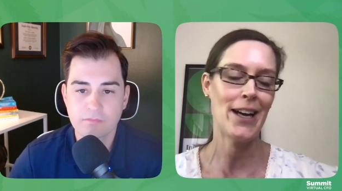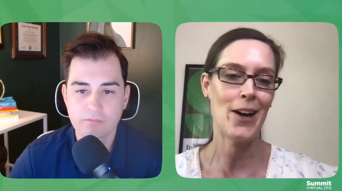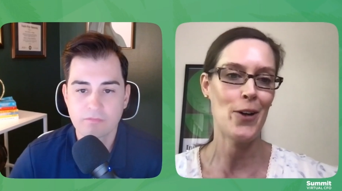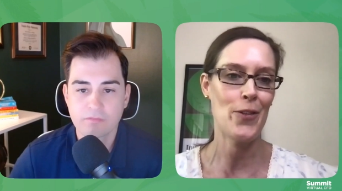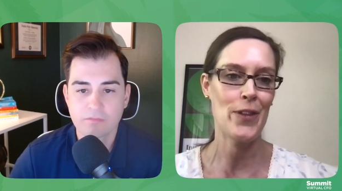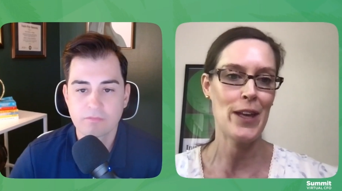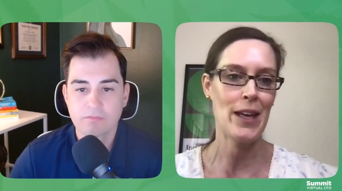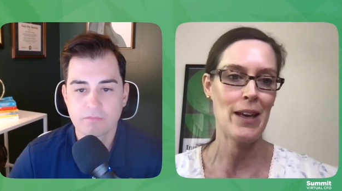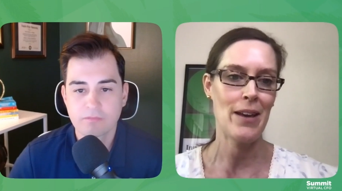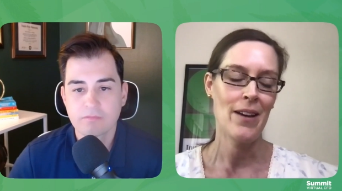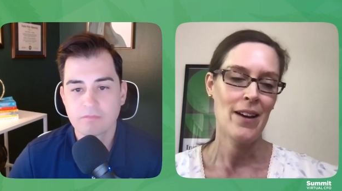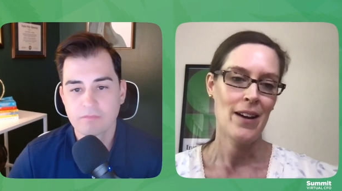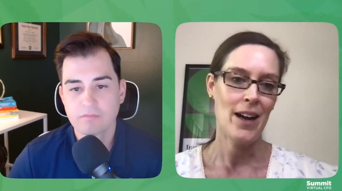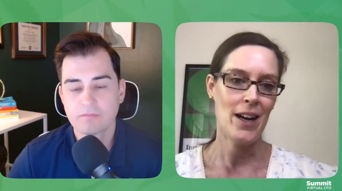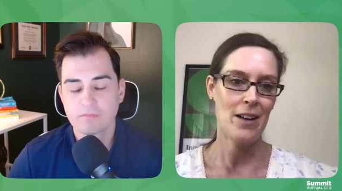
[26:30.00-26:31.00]
Speaker 1: healthy
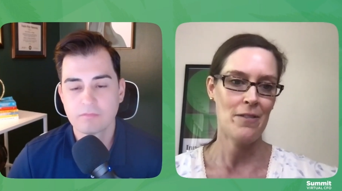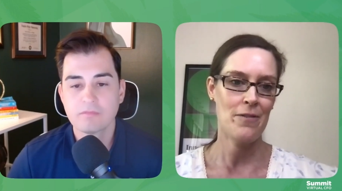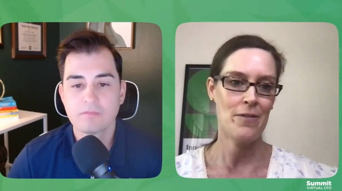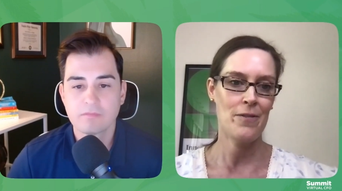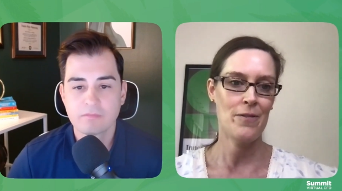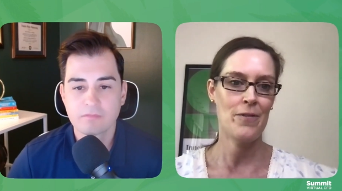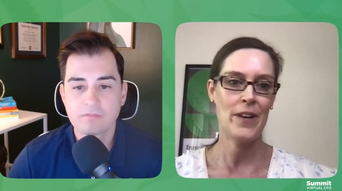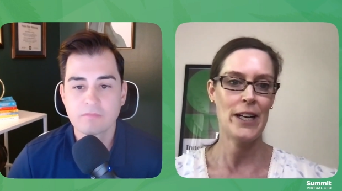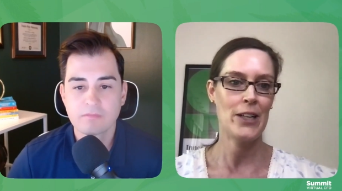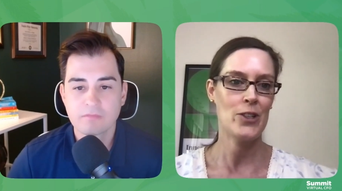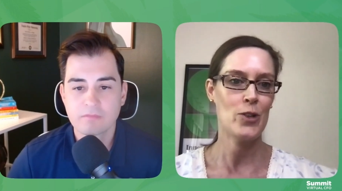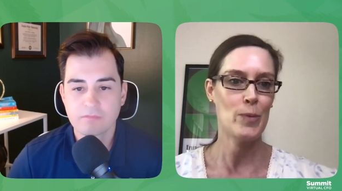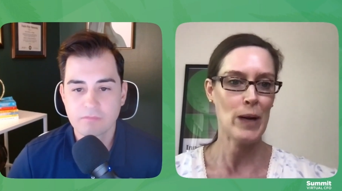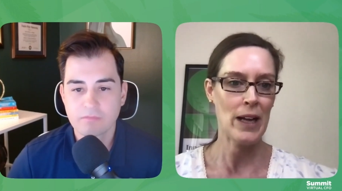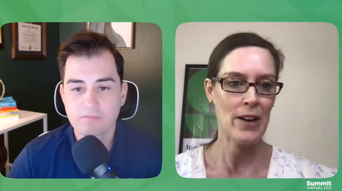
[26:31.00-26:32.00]
uh,
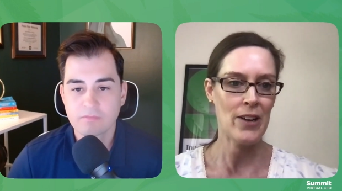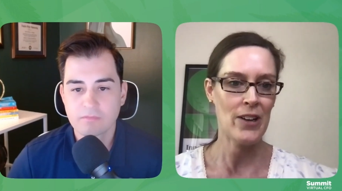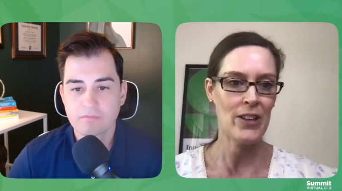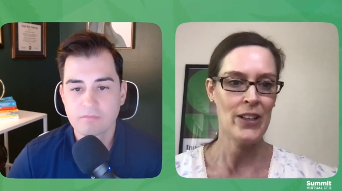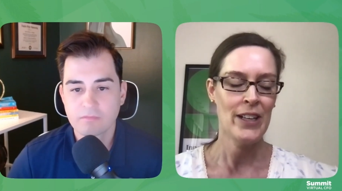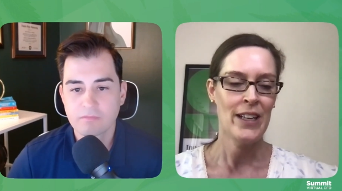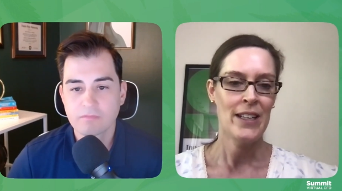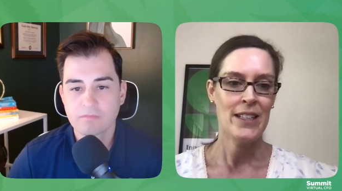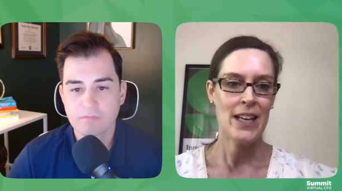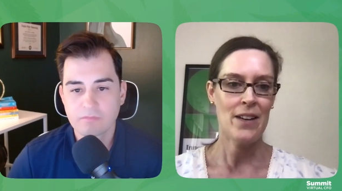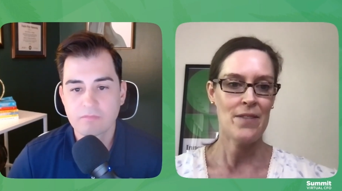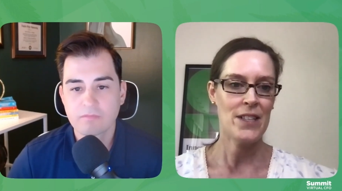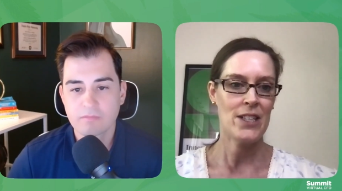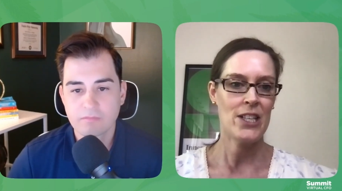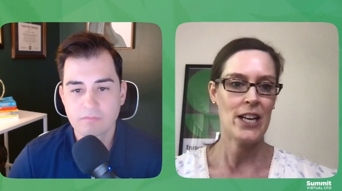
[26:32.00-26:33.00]
financial model to have
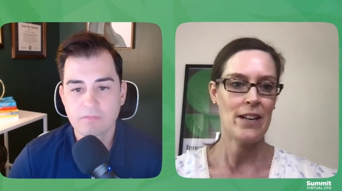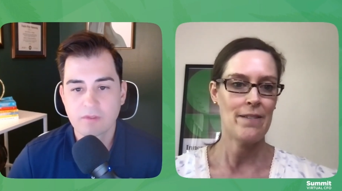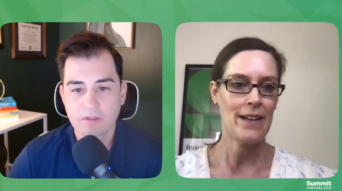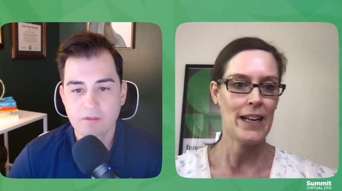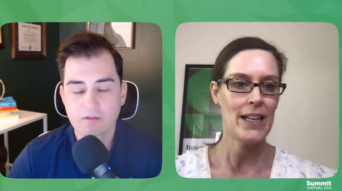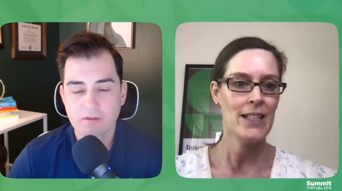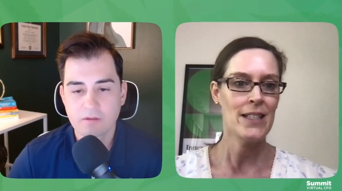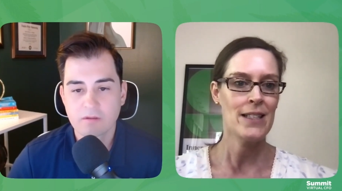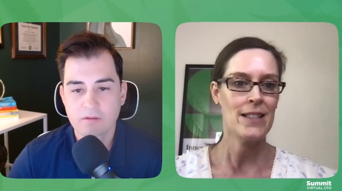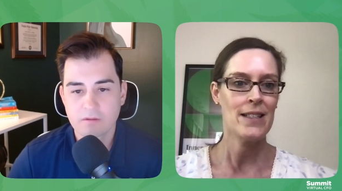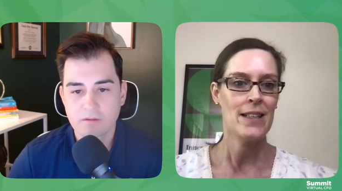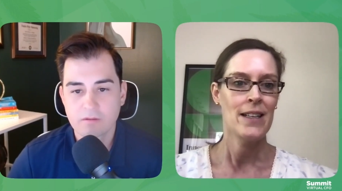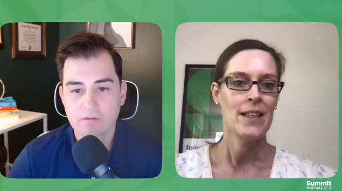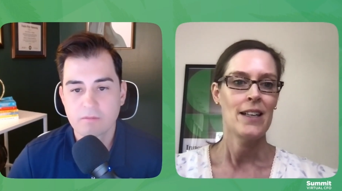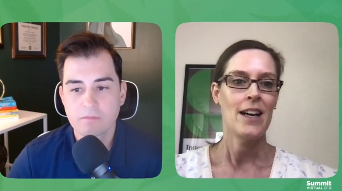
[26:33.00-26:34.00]
such high rates
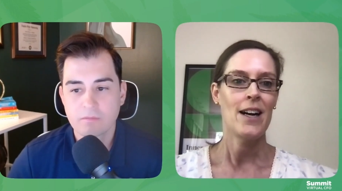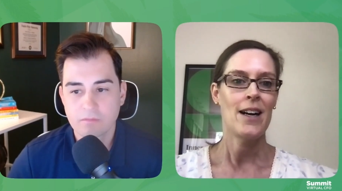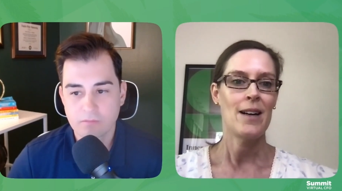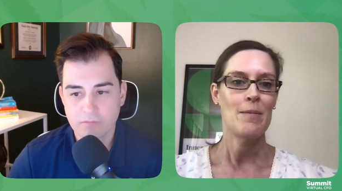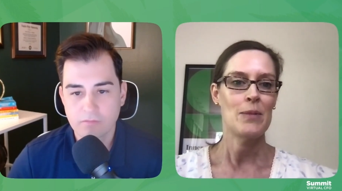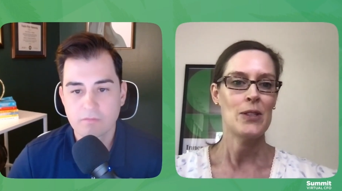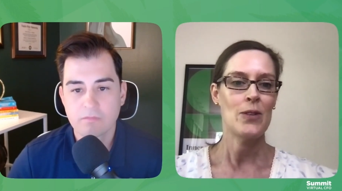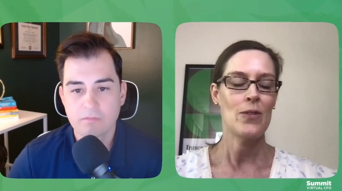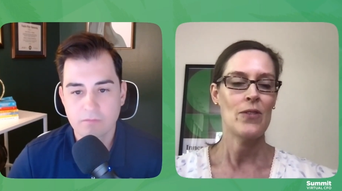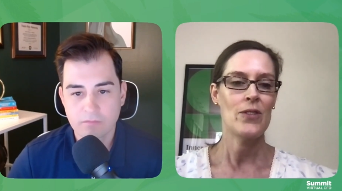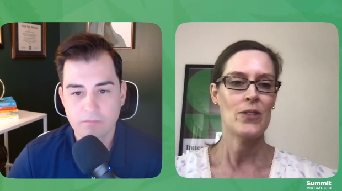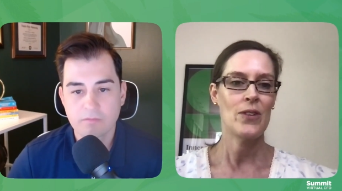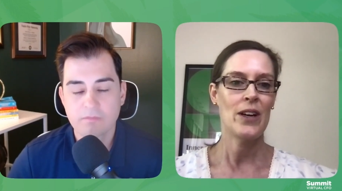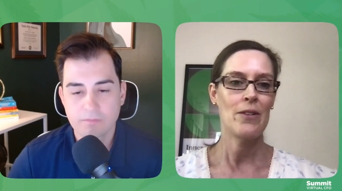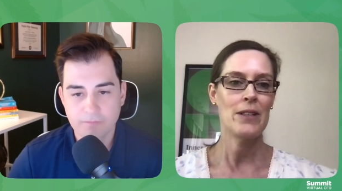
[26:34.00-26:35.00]
um, so
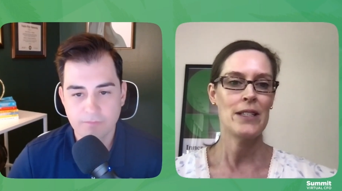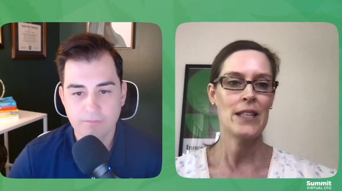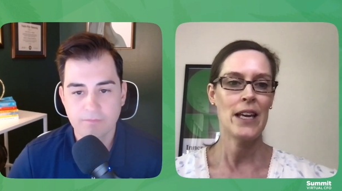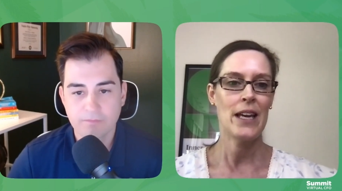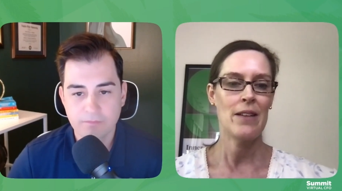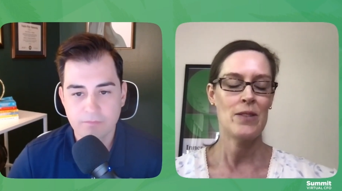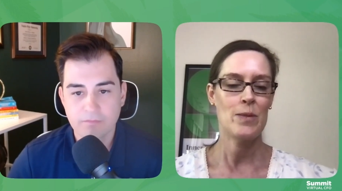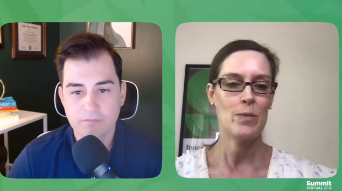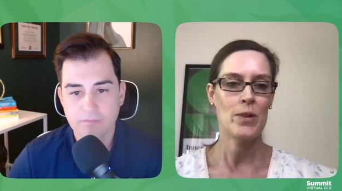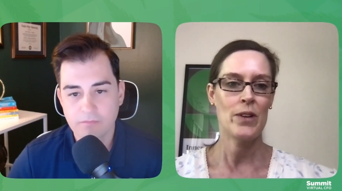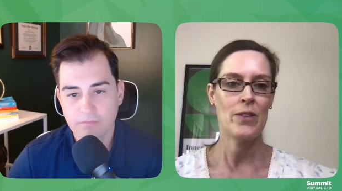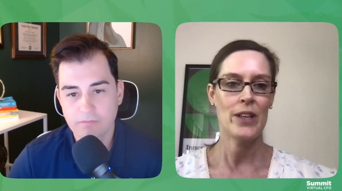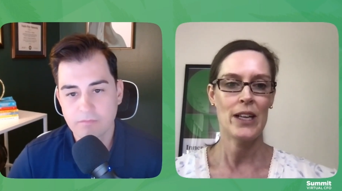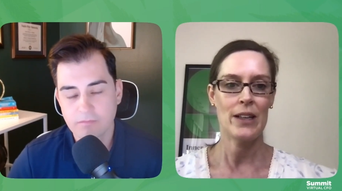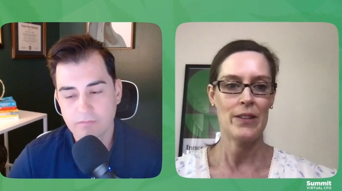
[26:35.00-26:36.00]
so i would say it's more
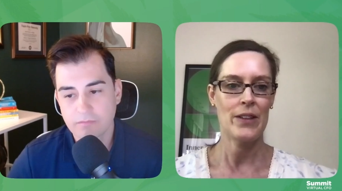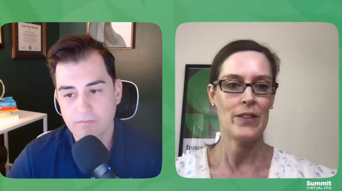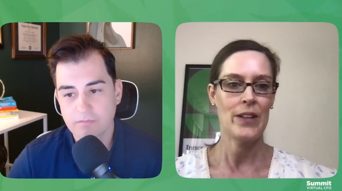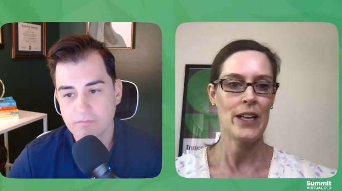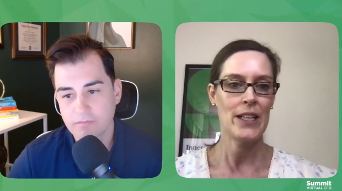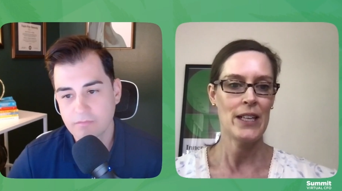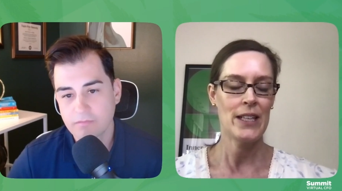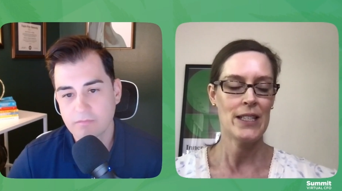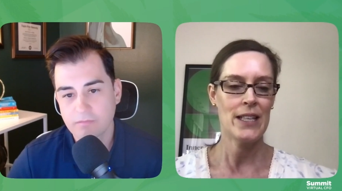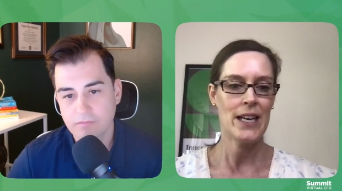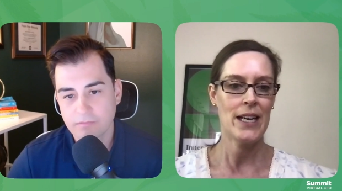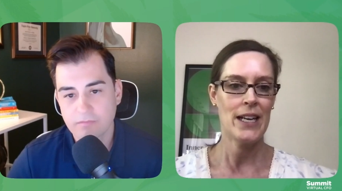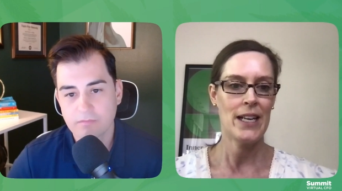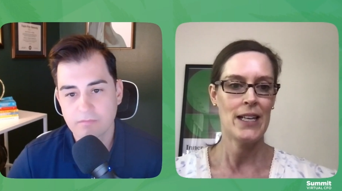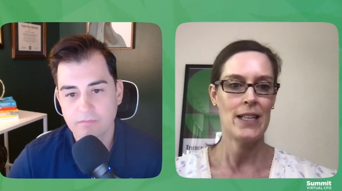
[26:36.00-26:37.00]
like on the lending
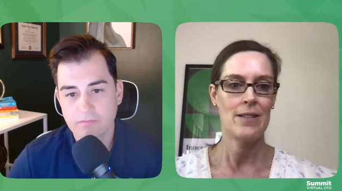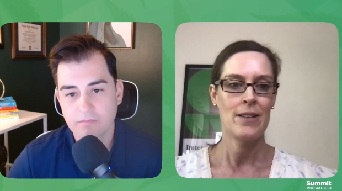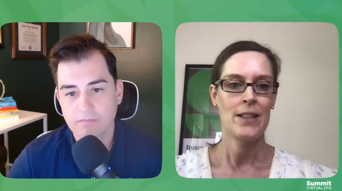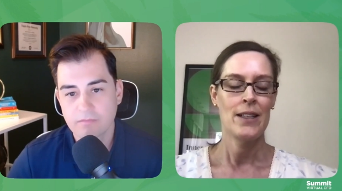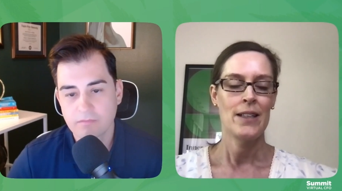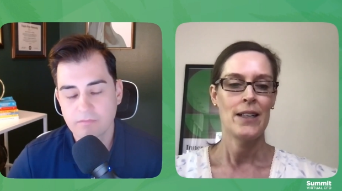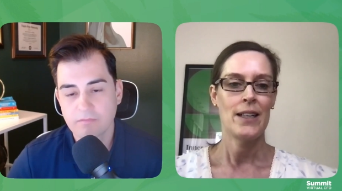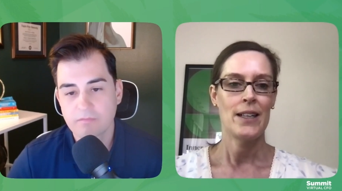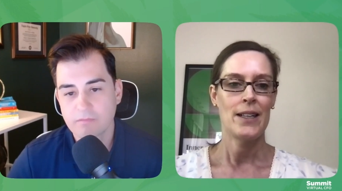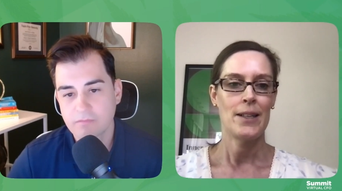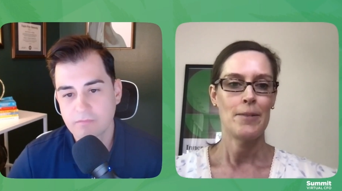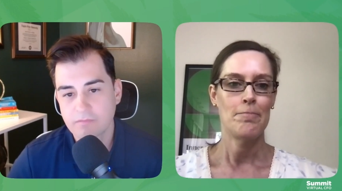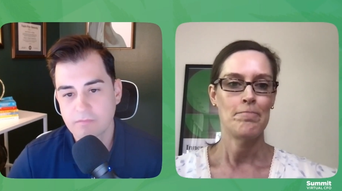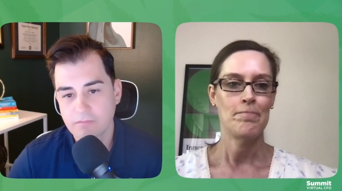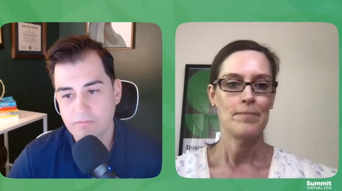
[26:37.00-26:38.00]
side um,